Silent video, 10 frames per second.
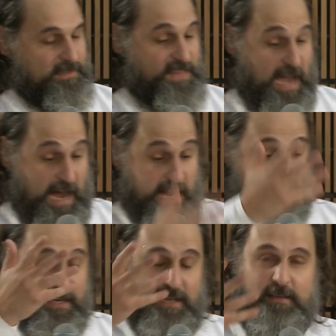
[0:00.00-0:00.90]
And the
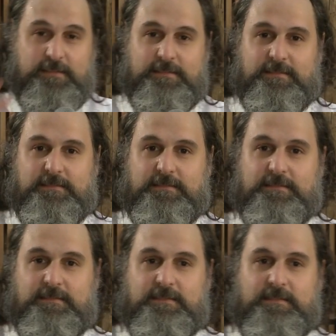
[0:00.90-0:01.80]
irony,
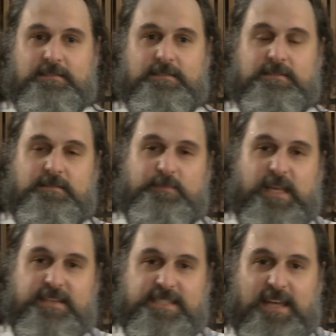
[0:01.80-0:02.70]

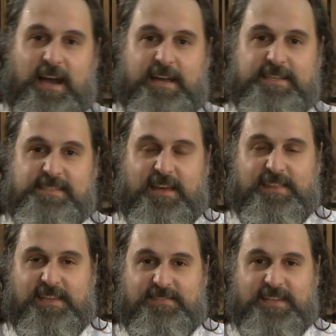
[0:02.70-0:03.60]
because God is
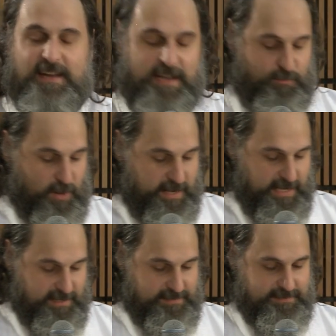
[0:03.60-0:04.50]
nothing if not
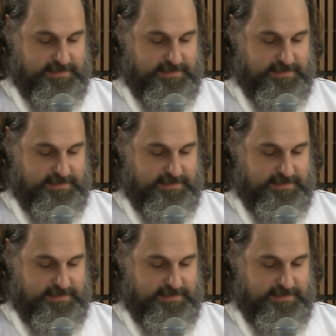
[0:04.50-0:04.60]
ironic,